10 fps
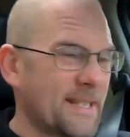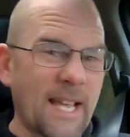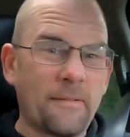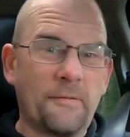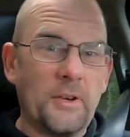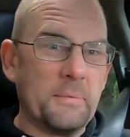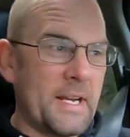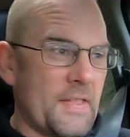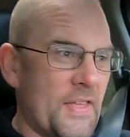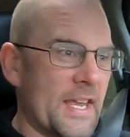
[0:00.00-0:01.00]
because I haven't filmed
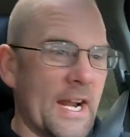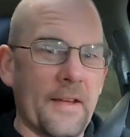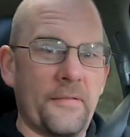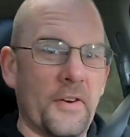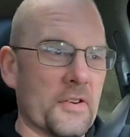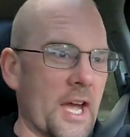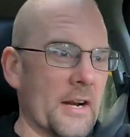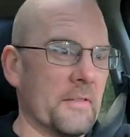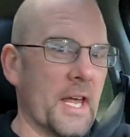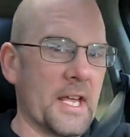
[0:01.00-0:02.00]
anything, and I felt
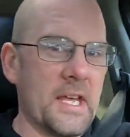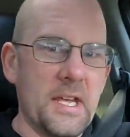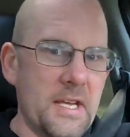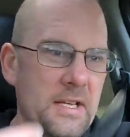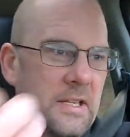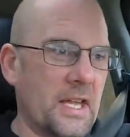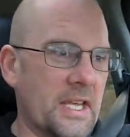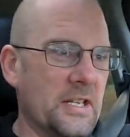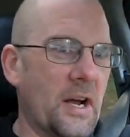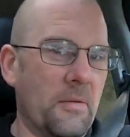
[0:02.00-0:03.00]
kind of like
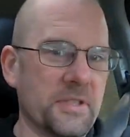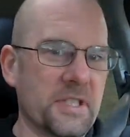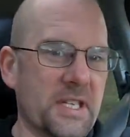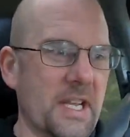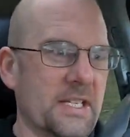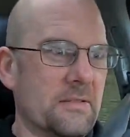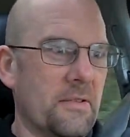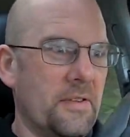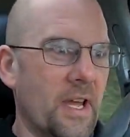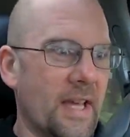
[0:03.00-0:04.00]
like you know I wasn't connecting
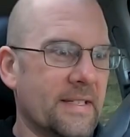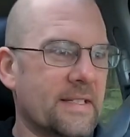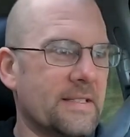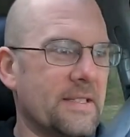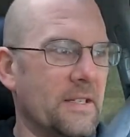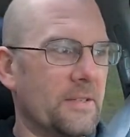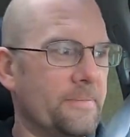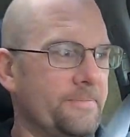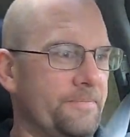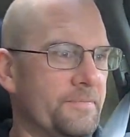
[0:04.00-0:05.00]
with you guys because you know
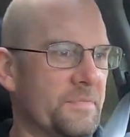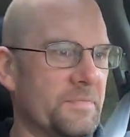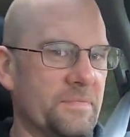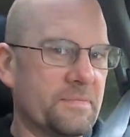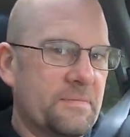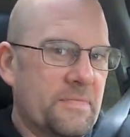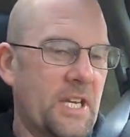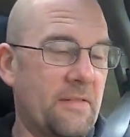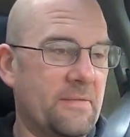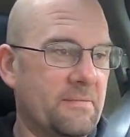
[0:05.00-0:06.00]

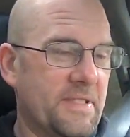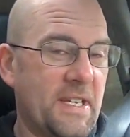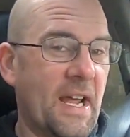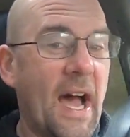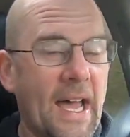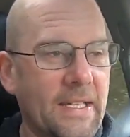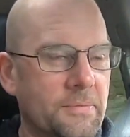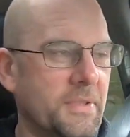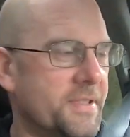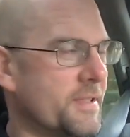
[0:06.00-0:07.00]
I said hi
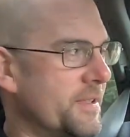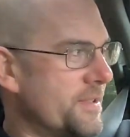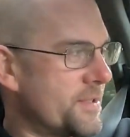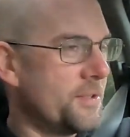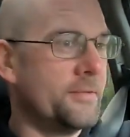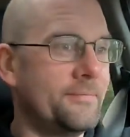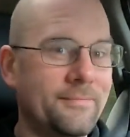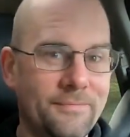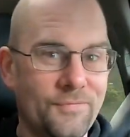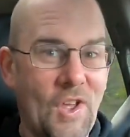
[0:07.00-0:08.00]
recently, so
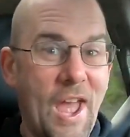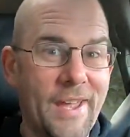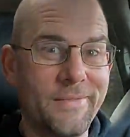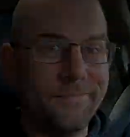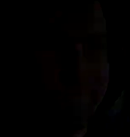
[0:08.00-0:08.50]
hi.